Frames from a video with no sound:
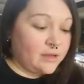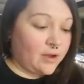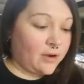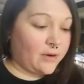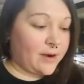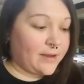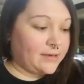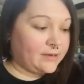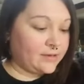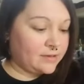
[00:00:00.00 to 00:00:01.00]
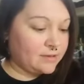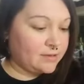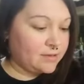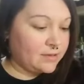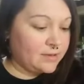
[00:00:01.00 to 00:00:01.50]
All right,
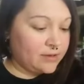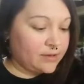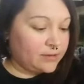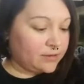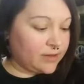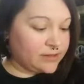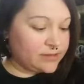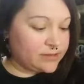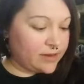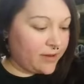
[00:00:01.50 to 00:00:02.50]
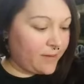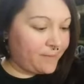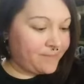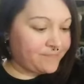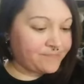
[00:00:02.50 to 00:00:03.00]
let's
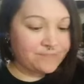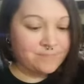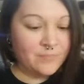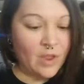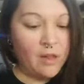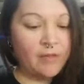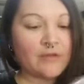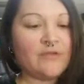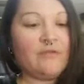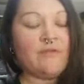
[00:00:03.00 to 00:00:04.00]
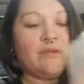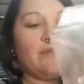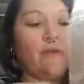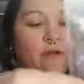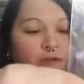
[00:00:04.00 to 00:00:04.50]
do this
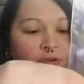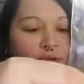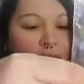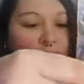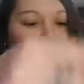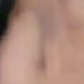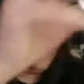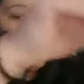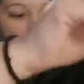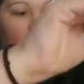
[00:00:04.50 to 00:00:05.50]
first. All